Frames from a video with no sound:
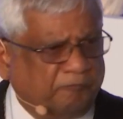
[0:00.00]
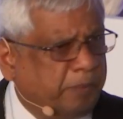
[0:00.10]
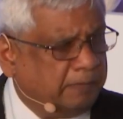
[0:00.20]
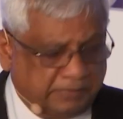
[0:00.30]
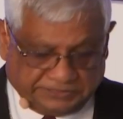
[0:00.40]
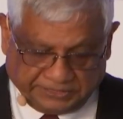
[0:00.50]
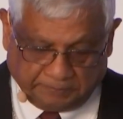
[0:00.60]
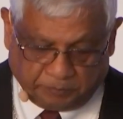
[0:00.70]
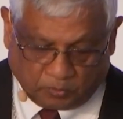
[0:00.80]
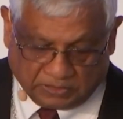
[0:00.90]
publishing a
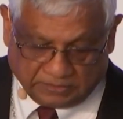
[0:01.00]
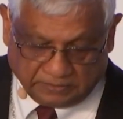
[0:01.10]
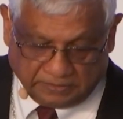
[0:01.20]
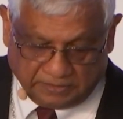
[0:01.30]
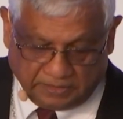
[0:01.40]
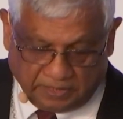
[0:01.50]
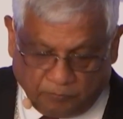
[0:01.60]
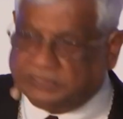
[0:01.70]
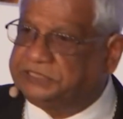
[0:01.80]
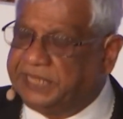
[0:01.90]
book
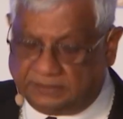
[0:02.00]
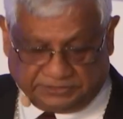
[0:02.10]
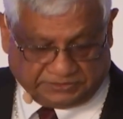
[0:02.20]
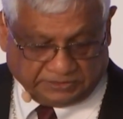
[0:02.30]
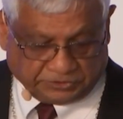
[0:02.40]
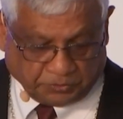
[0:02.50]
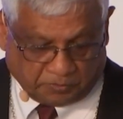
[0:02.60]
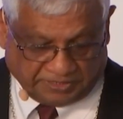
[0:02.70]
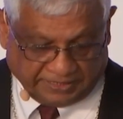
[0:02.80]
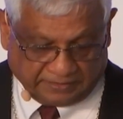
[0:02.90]
which tells the
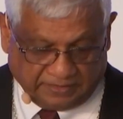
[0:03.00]
story